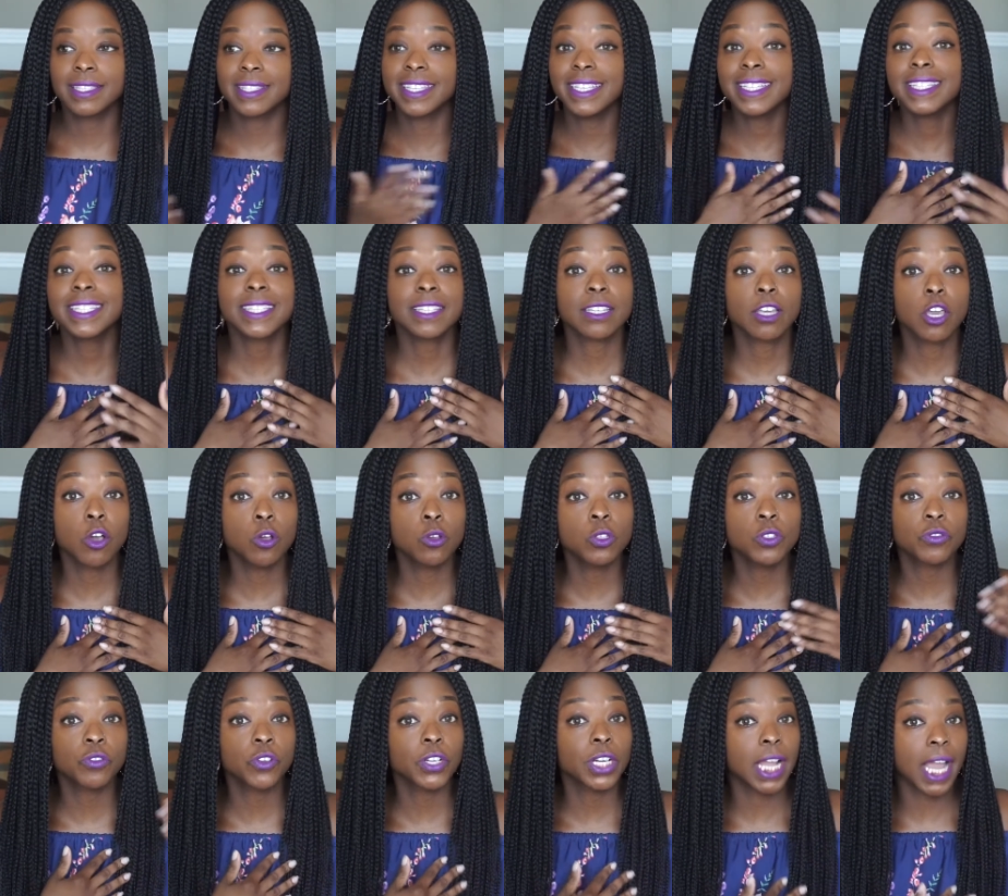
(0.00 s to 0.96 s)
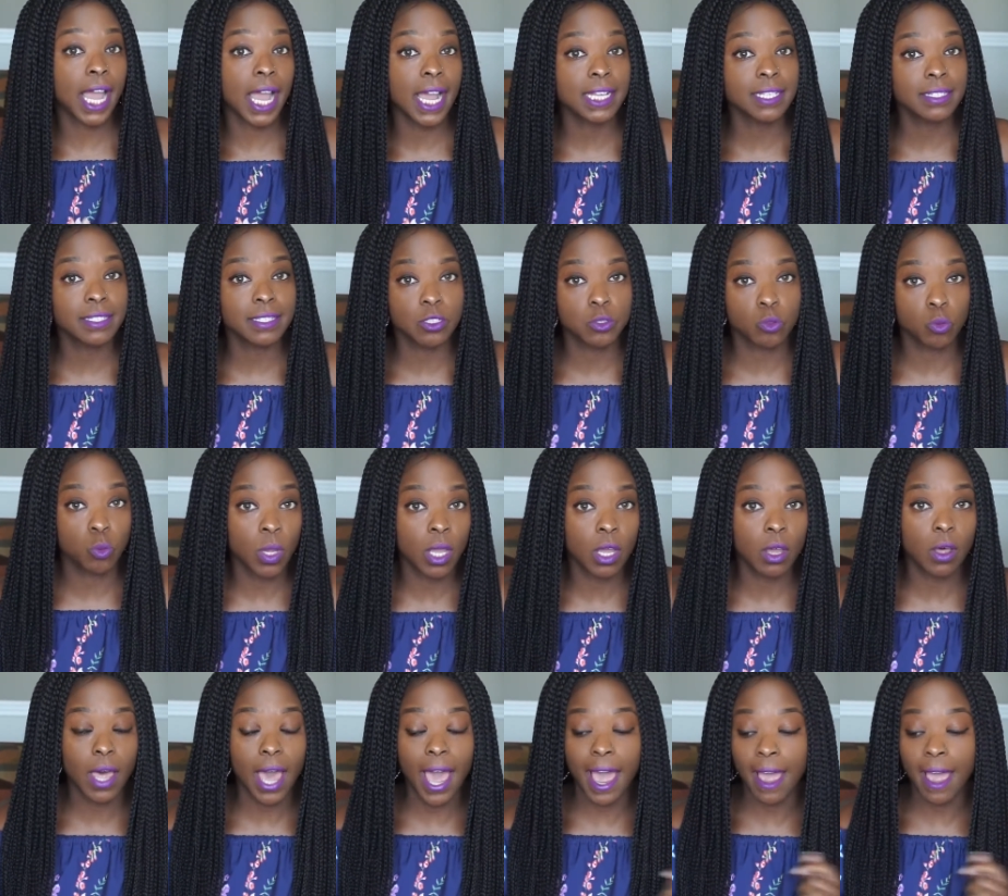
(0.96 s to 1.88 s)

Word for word: this goes for guys as well.